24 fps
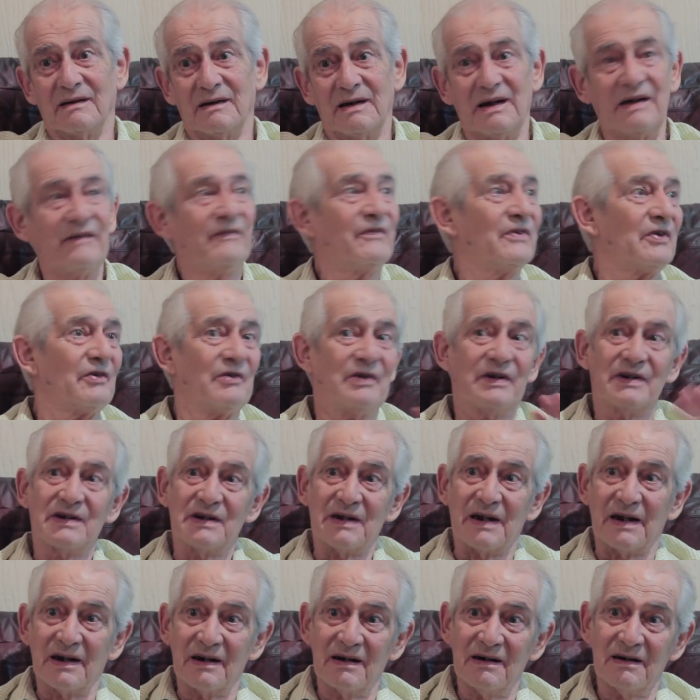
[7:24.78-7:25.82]
If there is
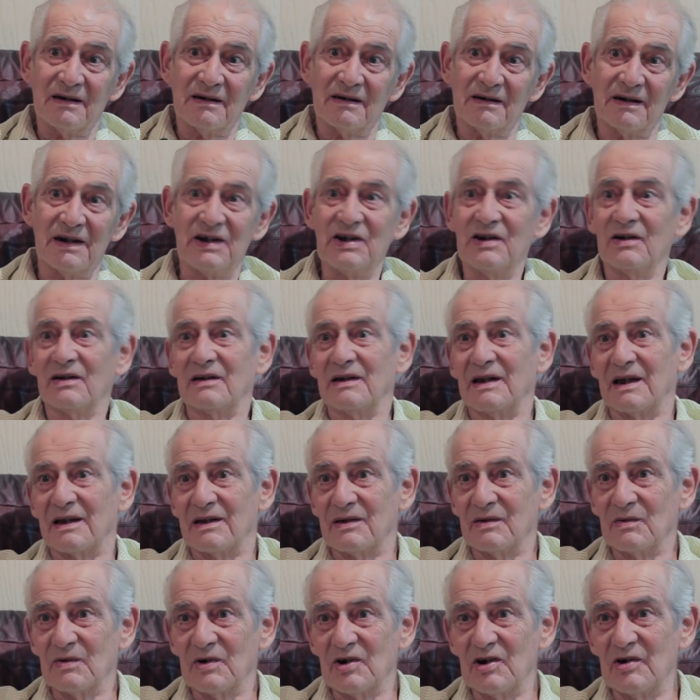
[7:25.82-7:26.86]
none, then you've got
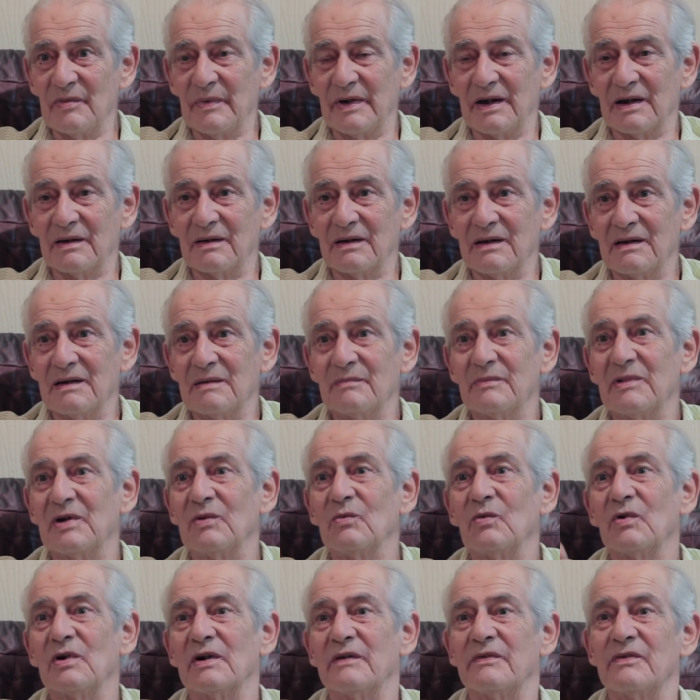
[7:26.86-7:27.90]
nothing to worry about. But
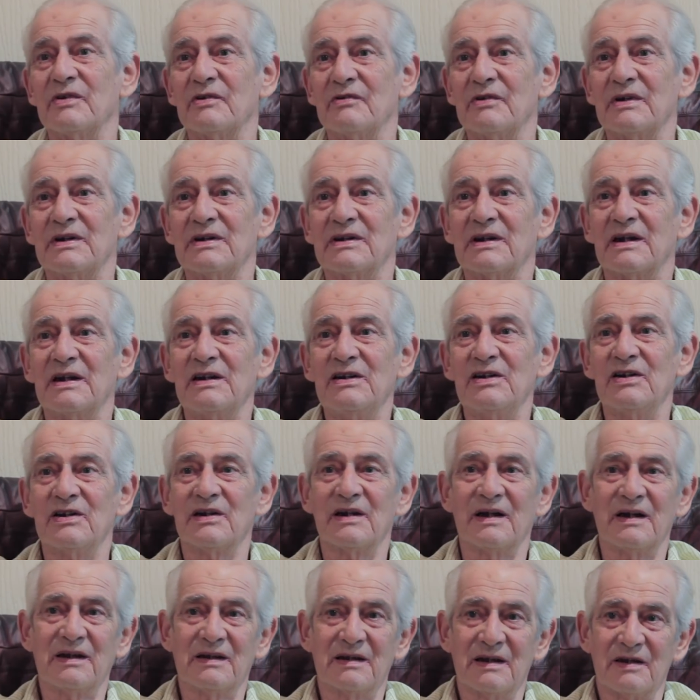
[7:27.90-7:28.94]
what if there is? Can you
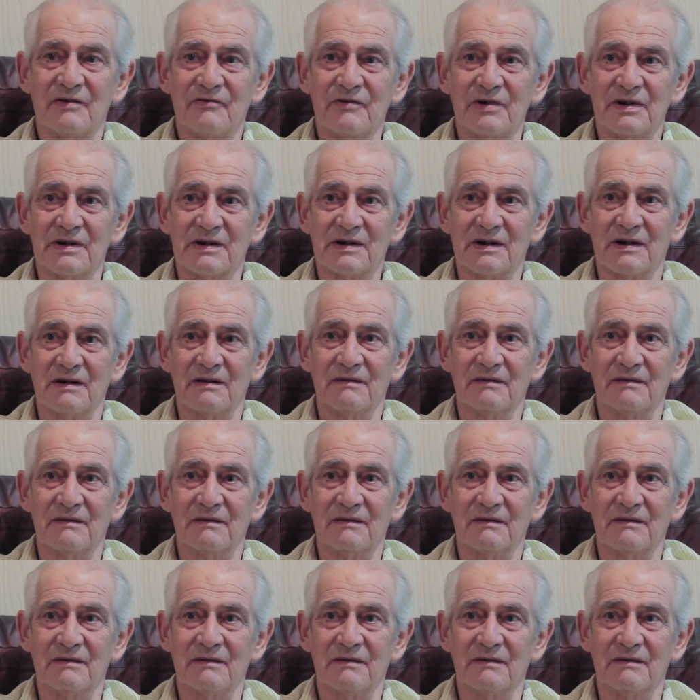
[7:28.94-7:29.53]
take that risk?